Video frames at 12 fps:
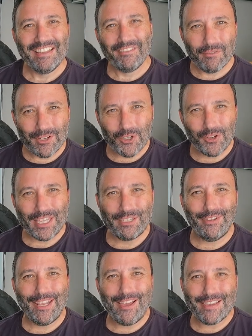If you enjoyed
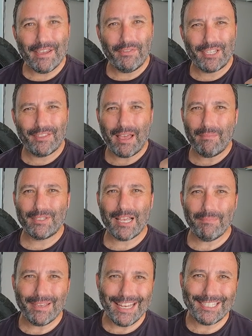this video, give us a thumbs
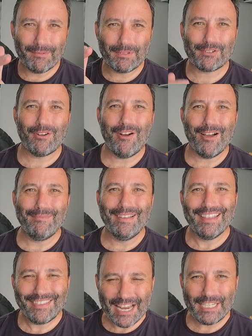up, hit subscribe.
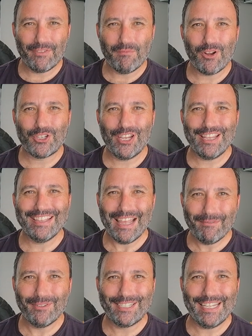Thanks for watching
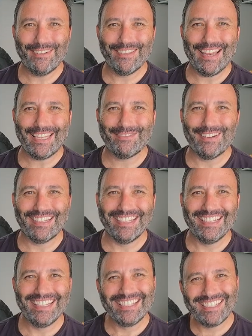and we'll see you on the next one.
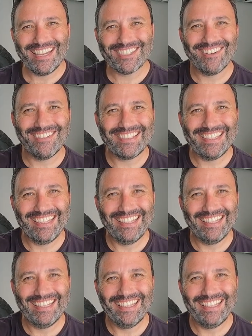Cheers guys.